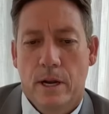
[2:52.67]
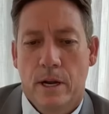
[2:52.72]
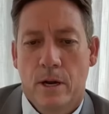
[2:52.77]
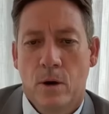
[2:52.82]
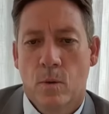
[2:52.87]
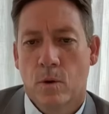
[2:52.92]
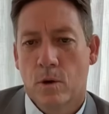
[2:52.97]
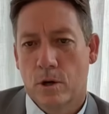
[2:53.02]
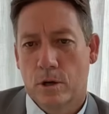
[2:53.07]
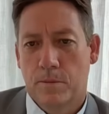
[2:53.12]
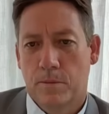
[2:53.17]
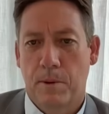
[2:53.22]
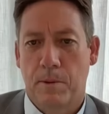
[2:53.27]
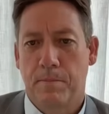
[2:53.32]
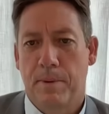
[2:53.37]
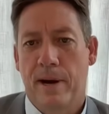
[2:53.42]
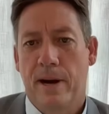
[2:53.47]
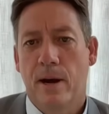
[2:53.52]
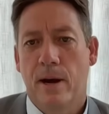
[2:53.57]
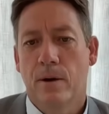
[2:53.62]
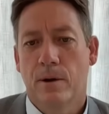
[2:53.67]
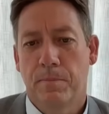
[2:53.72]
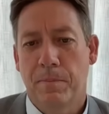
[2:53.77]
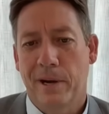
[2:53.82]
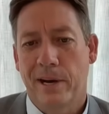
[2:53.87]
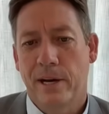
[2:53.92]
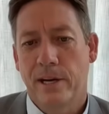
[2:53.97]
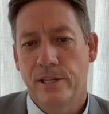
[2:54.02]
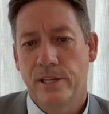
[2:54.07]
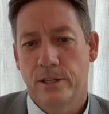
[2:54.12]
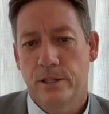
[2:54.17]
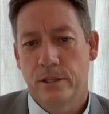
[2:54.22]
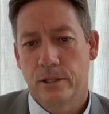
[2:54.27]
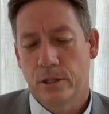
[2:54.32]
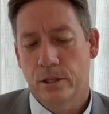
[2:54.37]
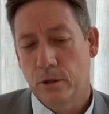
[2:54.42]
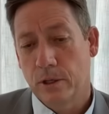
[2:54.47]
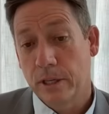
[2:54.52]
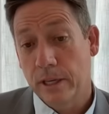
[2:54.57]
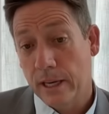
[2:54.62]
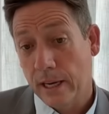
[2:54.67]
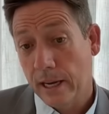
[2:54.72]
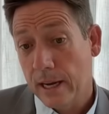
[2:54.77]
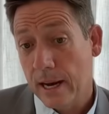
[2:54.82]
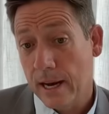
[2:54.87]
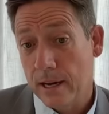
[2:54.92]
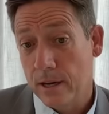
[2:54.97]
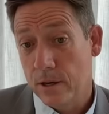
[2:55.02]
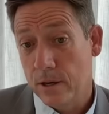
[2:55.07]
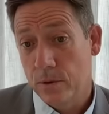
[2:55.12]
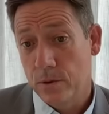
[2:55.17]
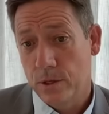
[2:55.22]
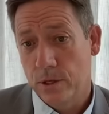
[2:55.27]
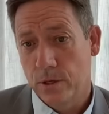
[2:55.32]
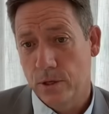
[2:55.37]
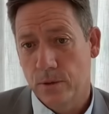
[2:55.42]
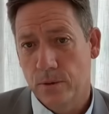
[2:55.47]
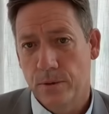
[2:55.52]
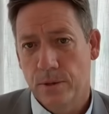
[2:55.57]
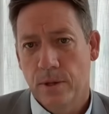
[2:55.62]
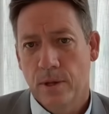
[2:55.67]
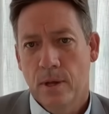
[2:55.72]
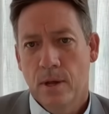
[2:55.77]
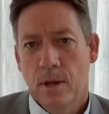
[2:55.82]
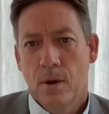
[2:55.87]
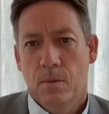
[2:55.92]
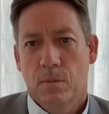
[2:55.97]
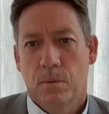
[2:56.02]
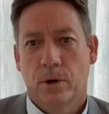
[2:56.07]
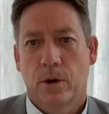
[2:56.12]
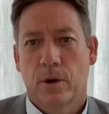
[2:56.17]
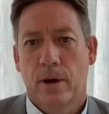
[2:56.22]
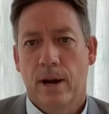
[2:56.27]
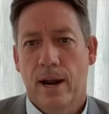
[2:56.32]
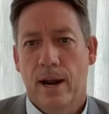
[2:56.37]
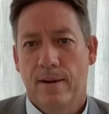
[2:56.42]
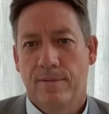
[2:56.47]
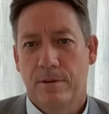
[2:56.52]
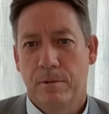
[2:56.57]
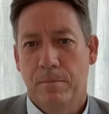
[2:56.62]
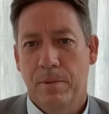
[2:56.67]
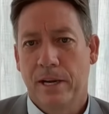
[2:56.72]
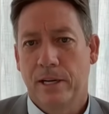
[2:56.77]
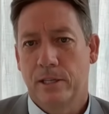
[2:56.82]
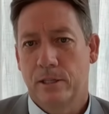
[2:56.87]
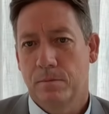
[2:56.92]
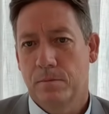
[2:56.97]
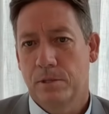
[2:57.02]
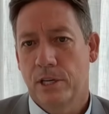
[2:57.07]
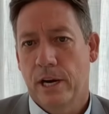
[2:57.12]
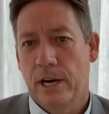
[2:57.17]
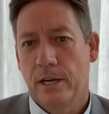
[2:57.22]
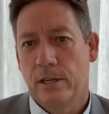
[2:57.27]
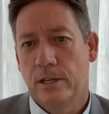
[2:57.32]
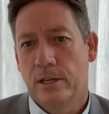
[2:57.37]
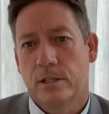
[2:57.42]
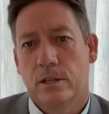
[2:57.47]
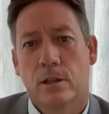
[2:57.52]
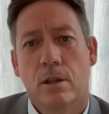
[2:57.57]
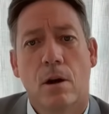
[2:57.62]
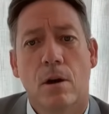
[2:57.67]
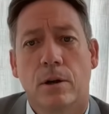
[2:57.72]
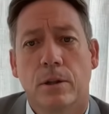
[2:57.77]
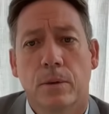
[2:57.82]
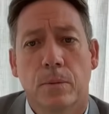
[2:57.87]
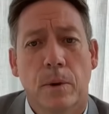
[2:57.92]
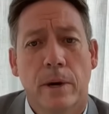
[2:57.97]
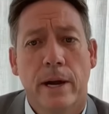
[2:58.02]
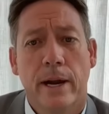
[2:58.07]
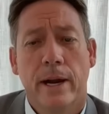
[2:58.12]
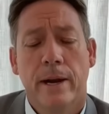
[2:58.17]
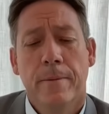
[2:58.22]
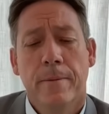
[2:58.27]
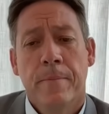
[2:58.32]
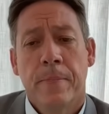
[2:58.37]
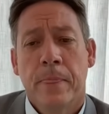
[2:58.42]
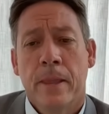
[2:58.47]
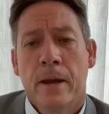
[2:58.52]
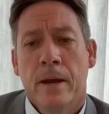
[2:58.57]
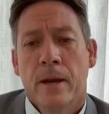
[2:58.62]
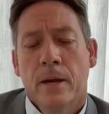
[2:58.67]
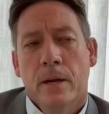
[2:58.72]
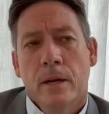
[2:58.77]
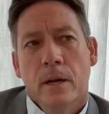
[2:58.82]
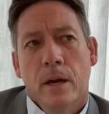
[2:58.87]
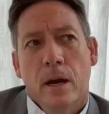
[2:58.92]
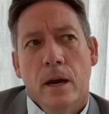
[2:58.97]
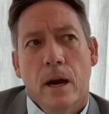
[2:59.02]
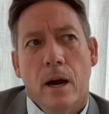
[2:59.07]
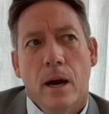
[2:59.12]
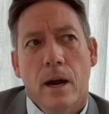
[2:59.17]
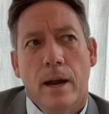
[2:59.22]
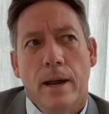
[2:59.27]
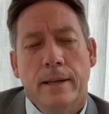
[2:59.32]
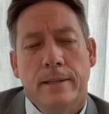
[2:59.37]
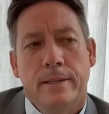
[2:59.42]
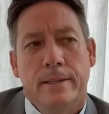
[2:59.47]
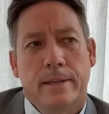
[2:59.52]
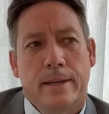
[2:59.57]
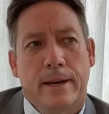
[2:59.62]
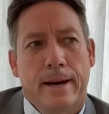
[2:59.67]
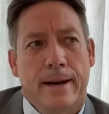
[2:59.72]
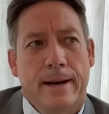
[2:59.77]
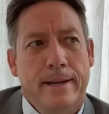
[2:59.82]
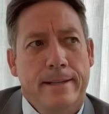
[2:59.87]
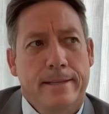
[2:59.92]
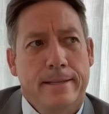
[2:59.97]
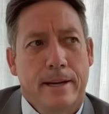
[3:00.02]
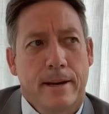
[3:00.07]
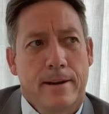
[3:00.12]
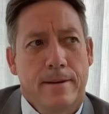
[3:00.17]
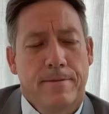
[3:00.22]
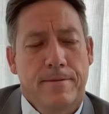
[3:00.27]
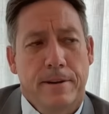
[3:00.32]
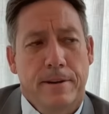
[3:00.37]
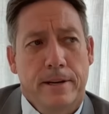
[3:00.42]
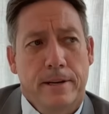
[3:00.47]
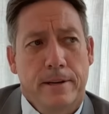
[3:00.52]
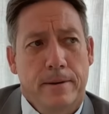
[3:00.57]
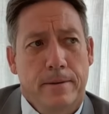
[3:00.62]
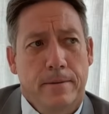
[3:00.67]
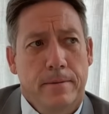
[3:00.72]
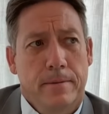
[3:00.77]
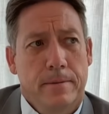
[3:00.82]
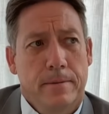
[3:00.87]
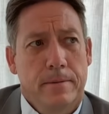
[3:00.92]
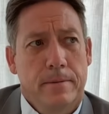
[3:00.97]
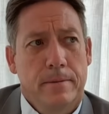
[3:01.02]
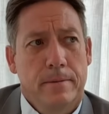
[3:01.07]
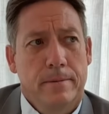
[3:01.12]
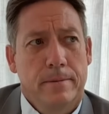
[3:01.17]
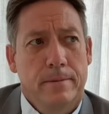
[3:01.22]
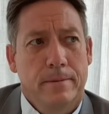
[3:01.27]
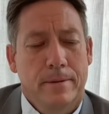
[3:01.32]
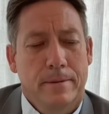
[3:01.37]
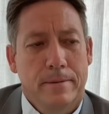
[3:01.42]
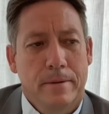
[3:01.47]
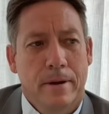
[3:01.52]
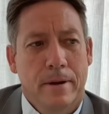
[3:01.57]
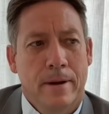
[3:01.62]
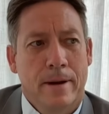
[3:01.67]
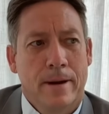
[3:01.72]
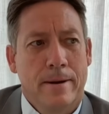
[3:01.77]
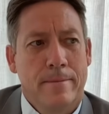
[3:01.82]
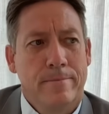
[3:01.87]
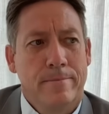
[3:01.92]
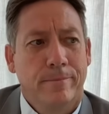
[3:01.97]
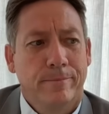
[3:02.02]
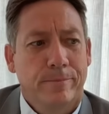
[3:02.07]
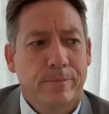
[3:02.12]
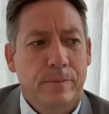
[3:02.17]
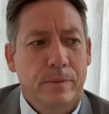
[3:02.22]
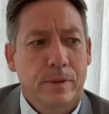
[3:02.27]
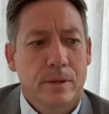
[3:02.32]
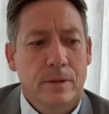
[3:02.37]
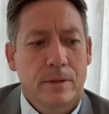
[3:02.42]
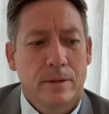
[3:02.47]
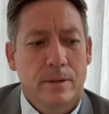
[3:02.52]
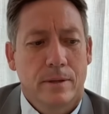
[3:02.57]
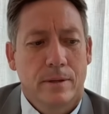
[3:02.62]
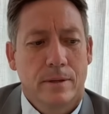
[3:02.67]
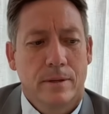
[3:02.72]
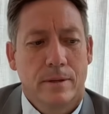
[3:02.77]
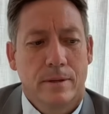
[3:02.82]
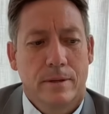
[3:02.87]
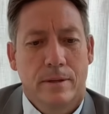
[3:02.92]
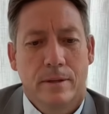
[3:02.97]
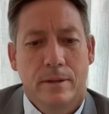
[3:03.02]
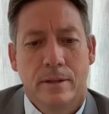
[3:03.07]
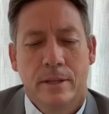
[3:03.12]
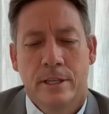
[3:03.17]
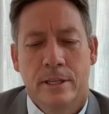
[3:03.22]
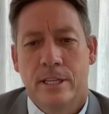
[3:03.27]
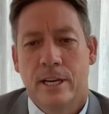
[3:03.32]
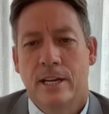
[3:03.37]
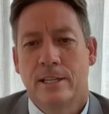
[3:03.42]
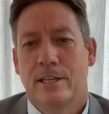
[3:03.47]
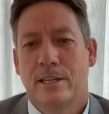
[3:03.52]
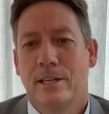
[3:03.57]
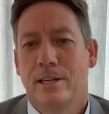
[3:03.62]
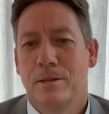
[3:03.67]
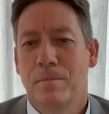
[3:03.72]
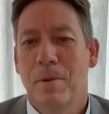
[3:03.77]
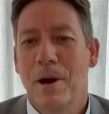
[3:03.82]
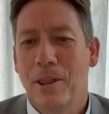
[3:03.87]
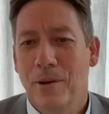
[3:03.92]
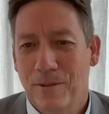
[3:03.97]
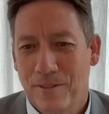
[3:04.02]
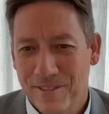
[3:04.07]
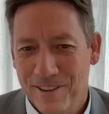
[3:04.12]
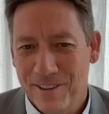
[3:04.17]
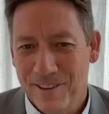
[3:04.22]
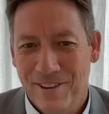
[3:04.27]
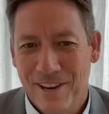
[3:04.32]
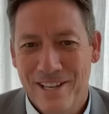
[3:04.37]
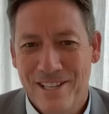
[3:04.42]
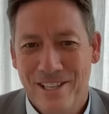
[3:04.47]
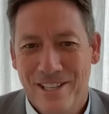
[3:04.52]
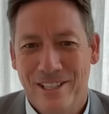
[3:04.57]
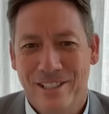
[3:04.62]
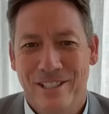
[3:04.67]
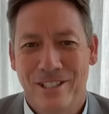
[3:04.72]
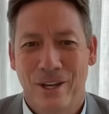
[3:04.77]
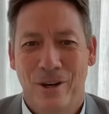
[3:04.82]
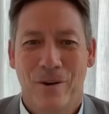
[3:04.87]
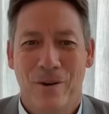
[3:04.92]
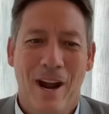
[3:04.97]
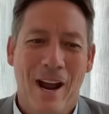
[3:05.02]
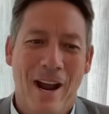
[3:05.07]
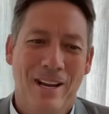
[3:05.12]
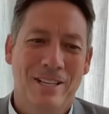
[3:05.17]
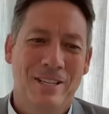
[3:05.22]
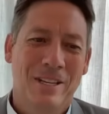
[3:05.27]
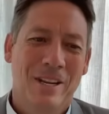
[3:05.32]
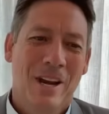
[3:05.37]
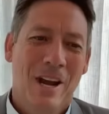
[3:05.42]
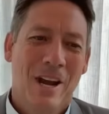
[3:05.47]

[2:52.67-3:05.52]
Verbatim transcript: in order to prepare a patient to get a new tooth, we're going to have to make some changes along the way. It's kind of funny, you know, necessity is the mother of invention. So as